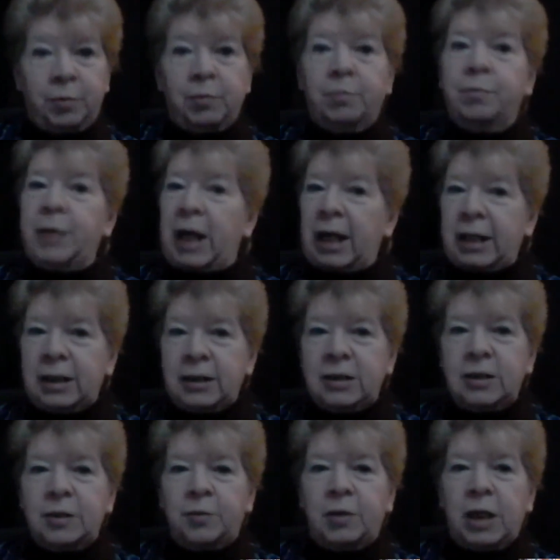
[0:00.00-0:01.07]
back
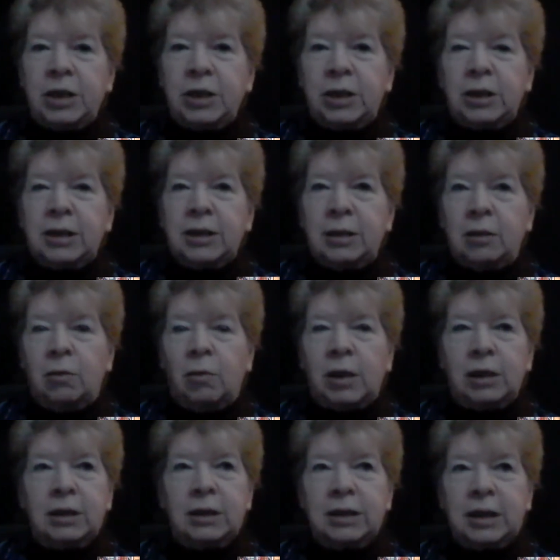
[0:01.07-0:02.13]
into depression. So
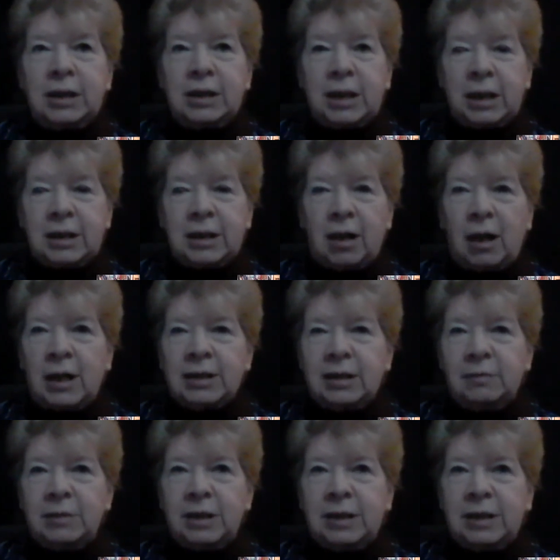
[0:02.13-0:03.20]
one of the things that is
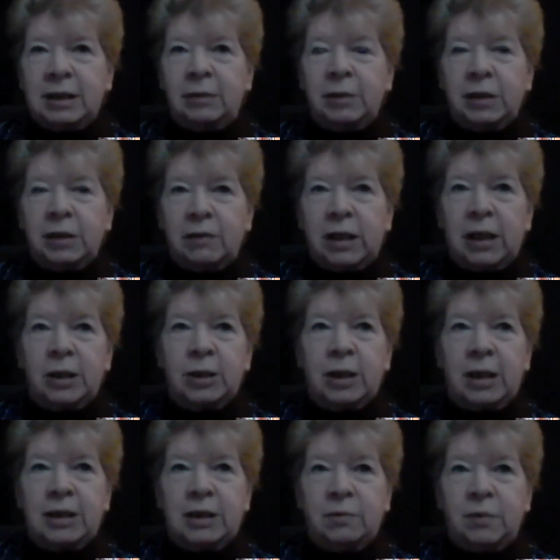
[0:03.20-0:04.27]
awesome to see with the
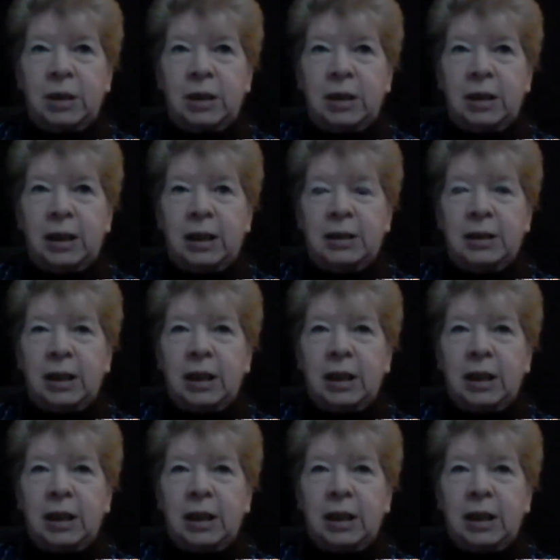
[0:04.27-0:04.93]
Re-Energize and Reconnect